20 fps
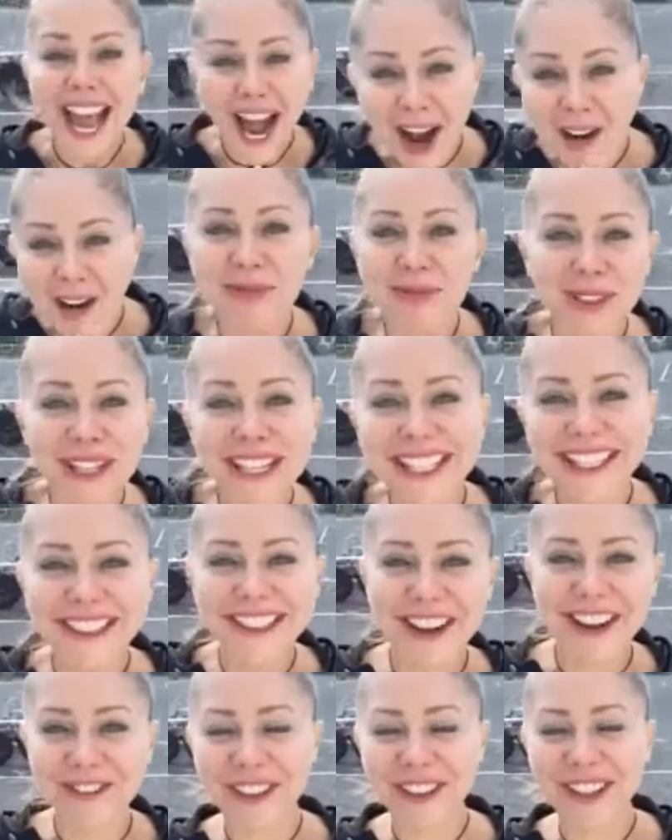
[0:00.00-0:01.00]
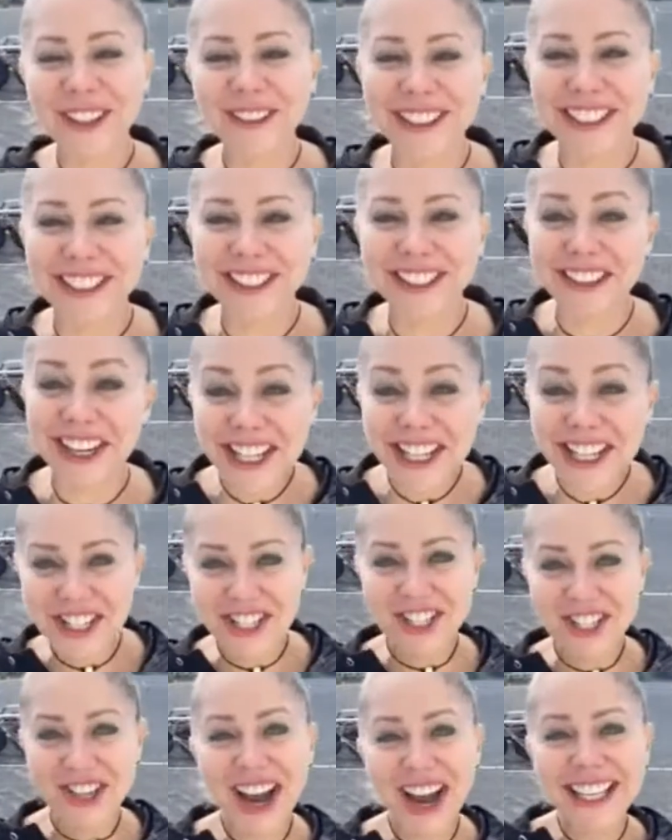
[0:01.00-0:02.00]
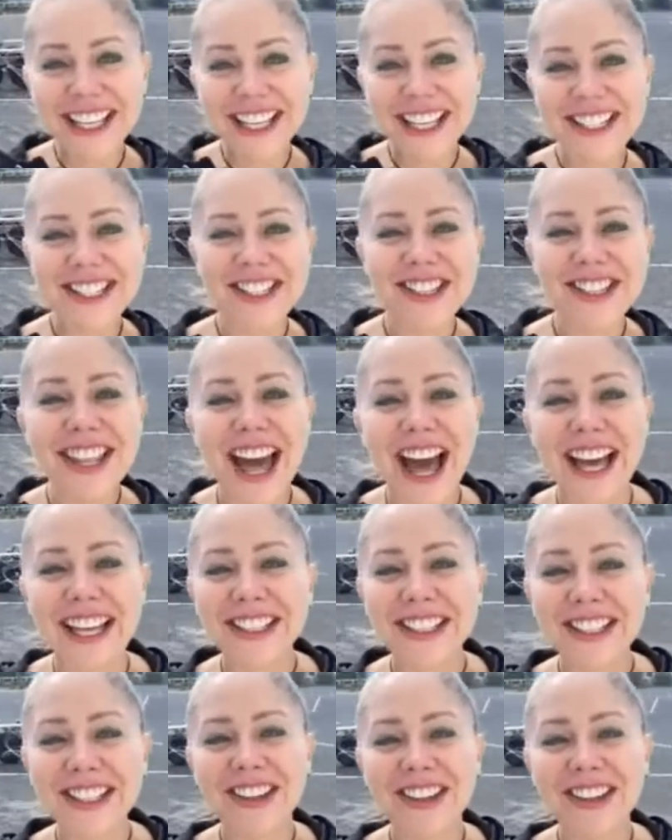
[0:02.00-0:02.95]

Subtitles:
I'm really good at following directions, so I can do that,